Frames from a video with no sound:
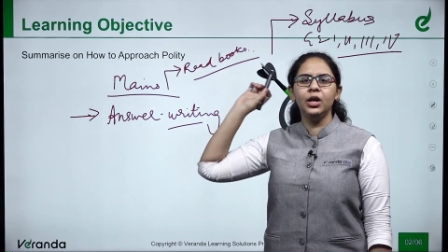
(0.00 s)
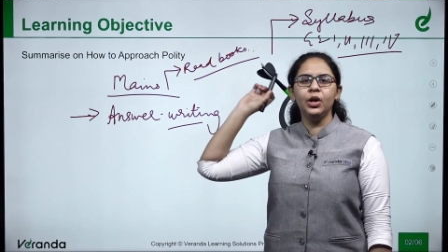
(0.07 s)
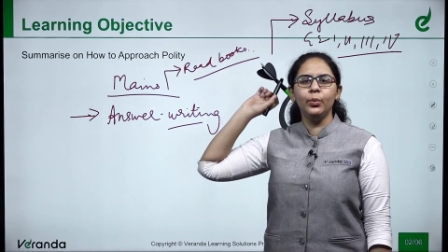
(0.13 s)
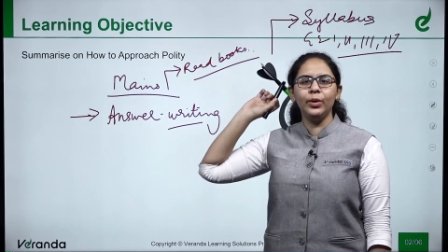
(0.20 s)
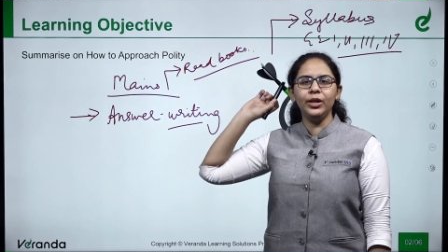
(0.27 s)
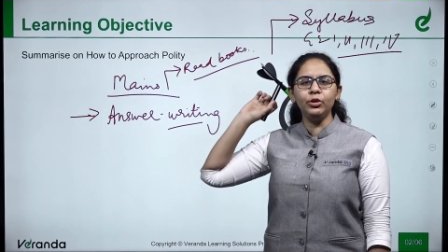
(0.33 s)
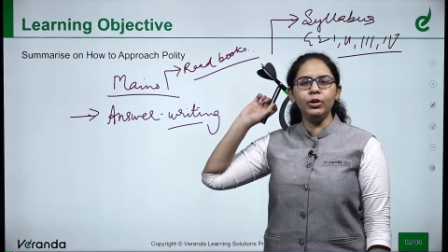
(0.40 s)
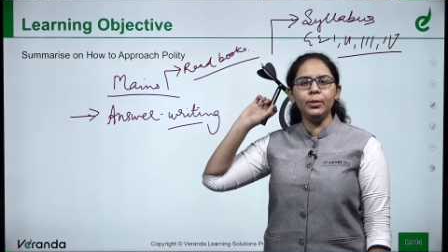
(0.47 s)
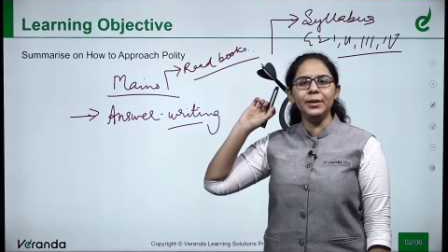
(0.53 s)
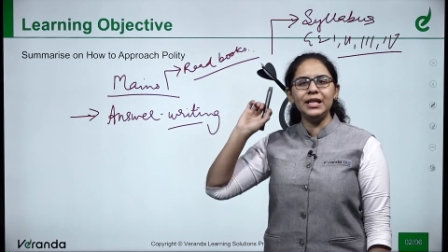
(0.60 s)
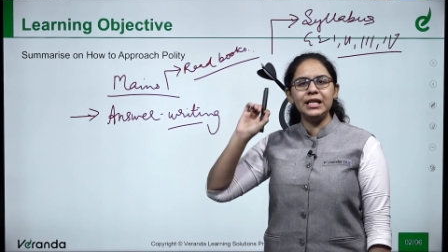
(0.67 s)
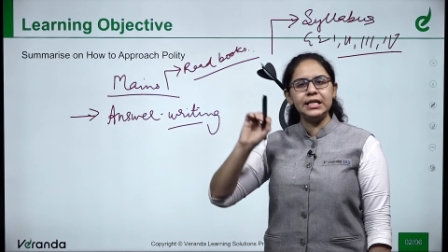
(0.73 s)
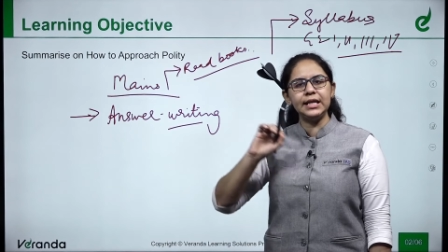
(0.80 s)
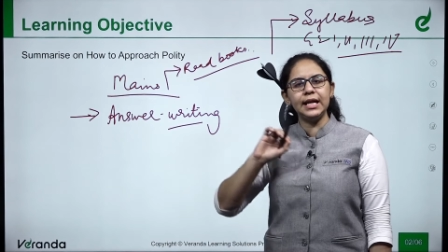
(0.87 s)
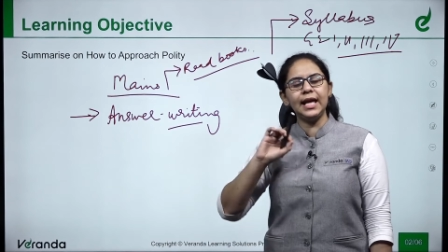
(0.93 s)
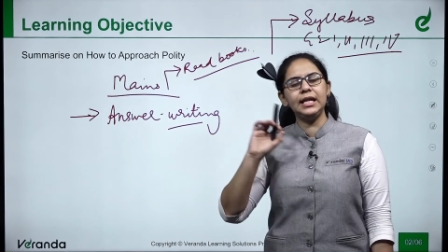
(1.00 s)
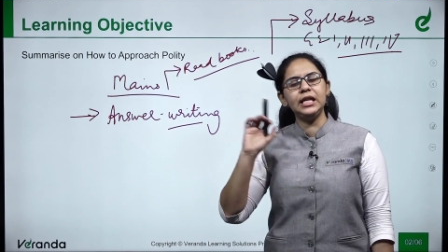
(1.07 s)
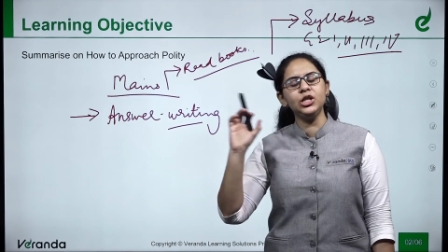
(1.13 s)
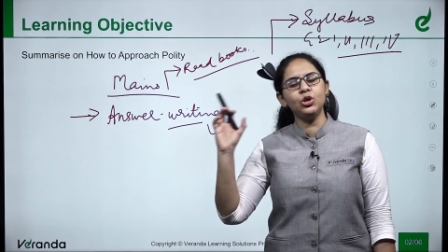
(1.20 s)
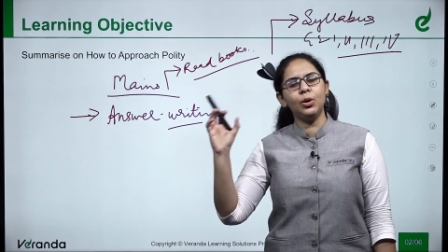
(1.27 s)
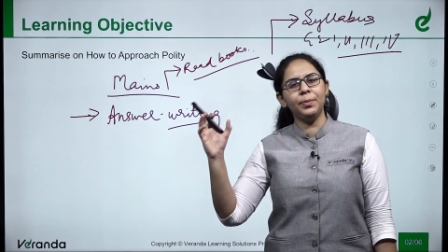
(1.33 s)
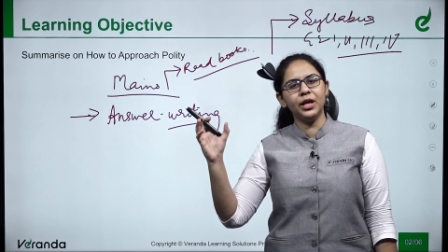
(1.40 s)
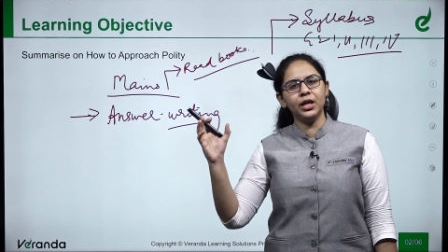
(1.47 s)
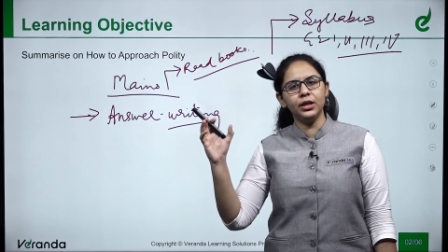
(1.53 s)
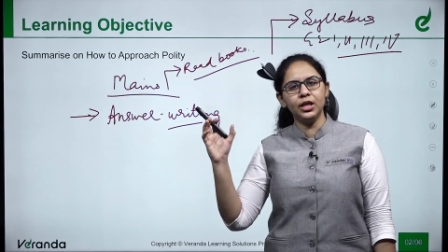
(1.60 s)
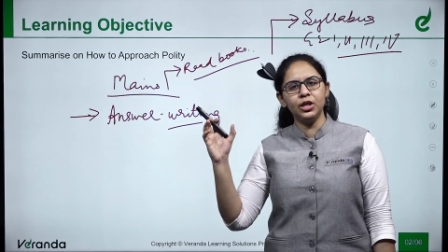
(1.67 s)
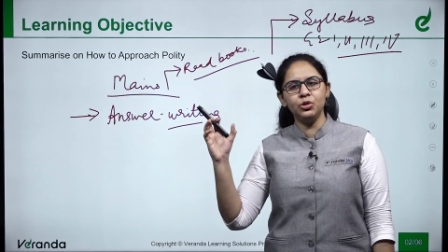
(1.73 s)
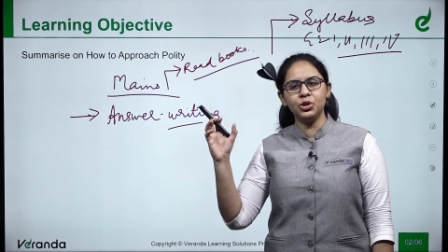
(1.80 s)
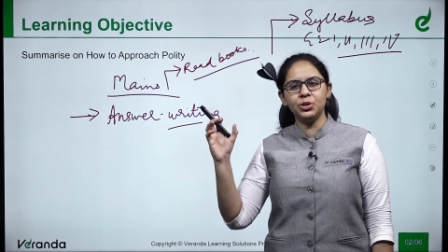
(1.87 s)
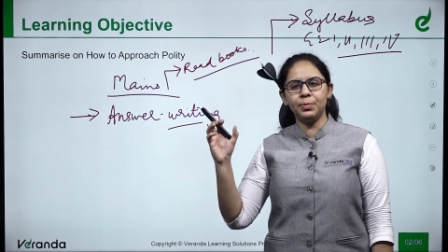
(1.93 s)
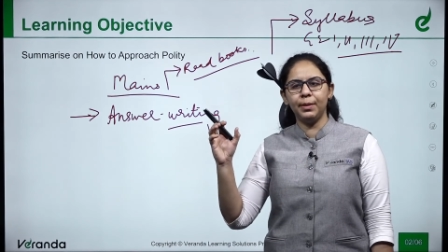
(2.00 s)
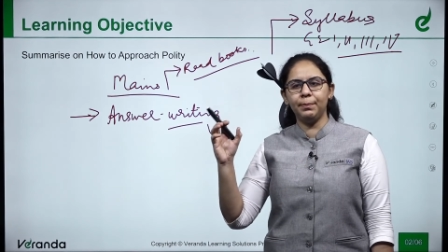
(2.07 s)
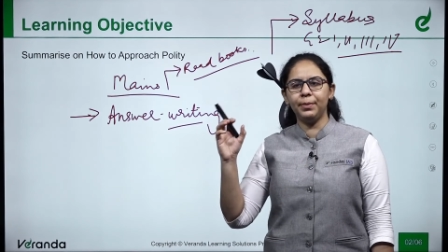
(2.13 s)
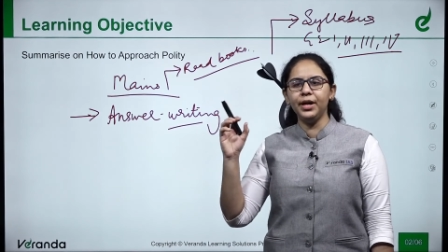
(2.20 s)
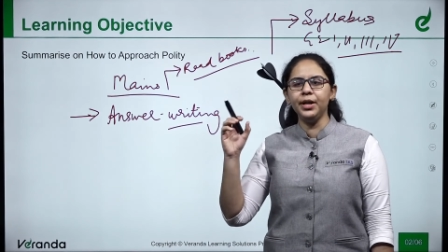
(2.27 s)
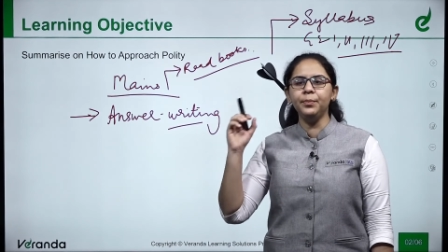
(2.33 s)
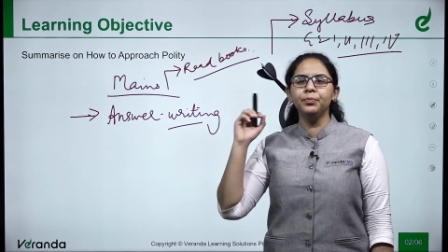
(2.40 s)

when you will be reading any topic in the newspaper,